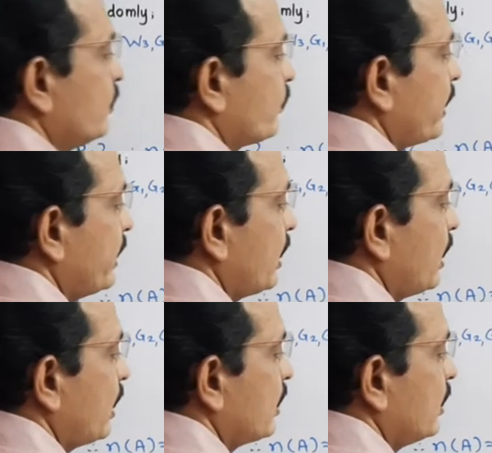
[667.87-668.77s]
White
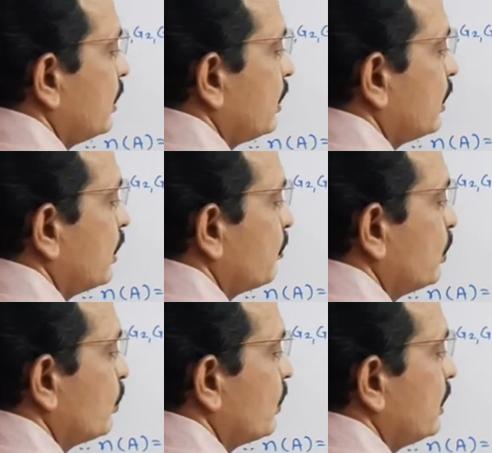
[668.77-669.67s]
are
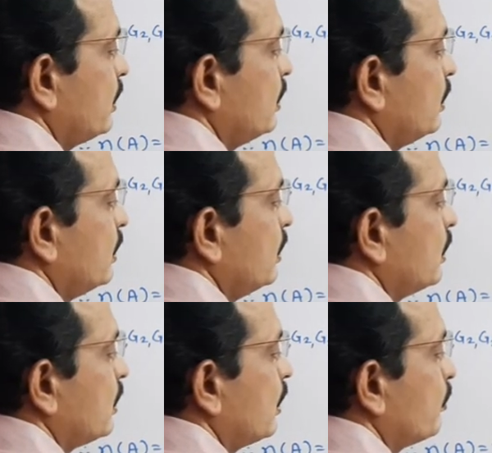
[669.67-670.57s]
W1,
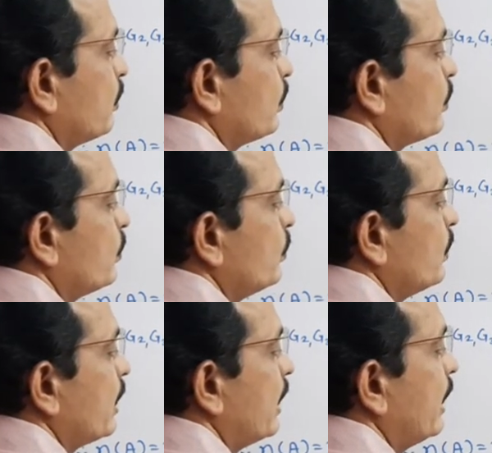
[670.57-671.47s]
W2
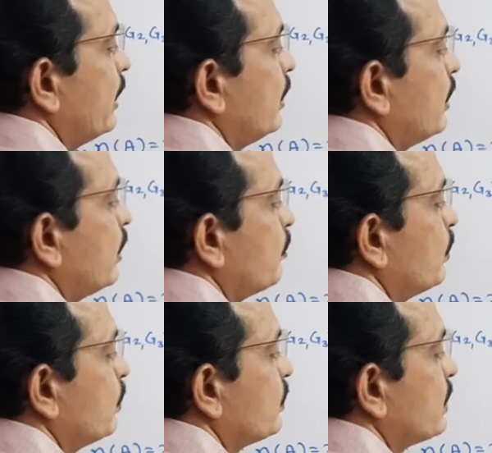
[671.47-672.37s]
and
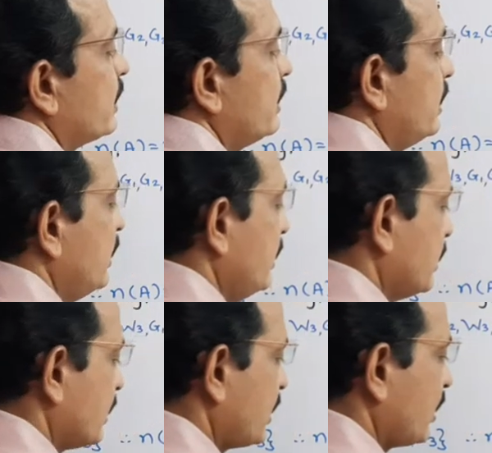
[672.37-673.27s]
W3.
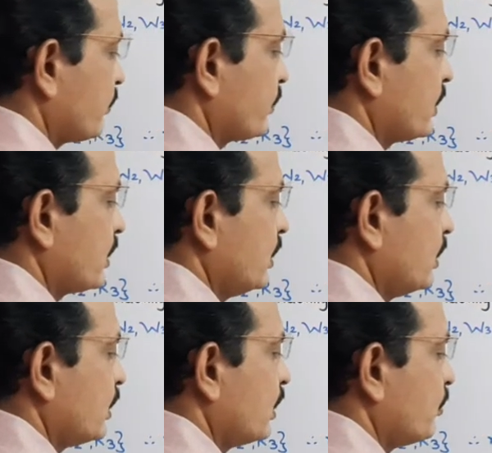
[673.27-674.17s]
Therefore
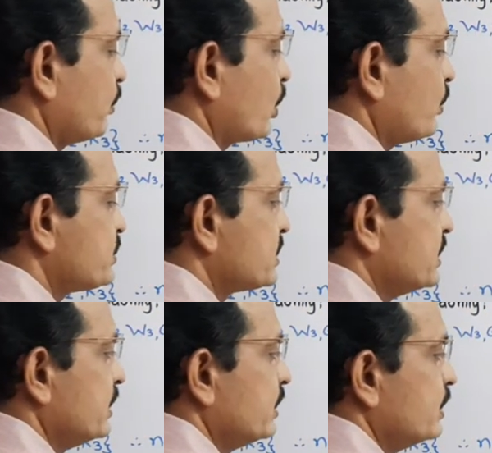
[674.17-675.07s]
number of
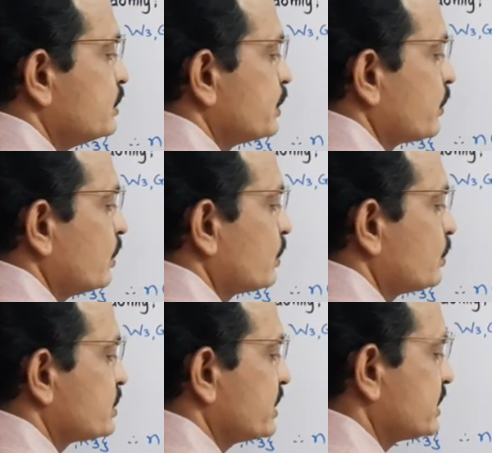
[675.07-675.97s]
C is equal
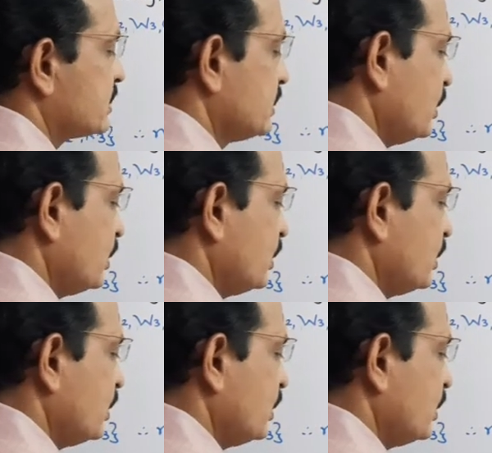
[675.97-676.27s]
to 6.